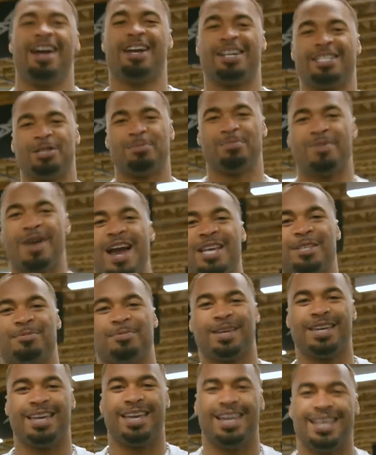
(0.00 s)
Here to surprise
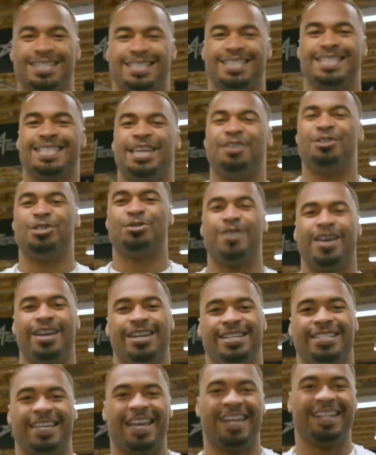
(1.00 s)
some kids and see who's
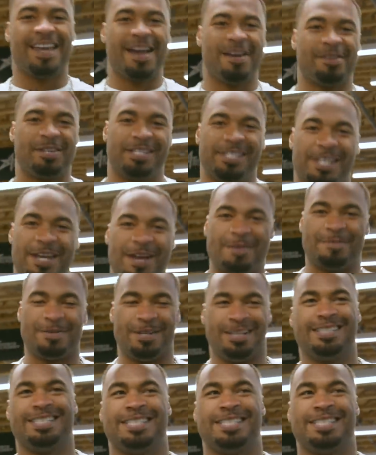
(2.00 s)
ready to take down the champ.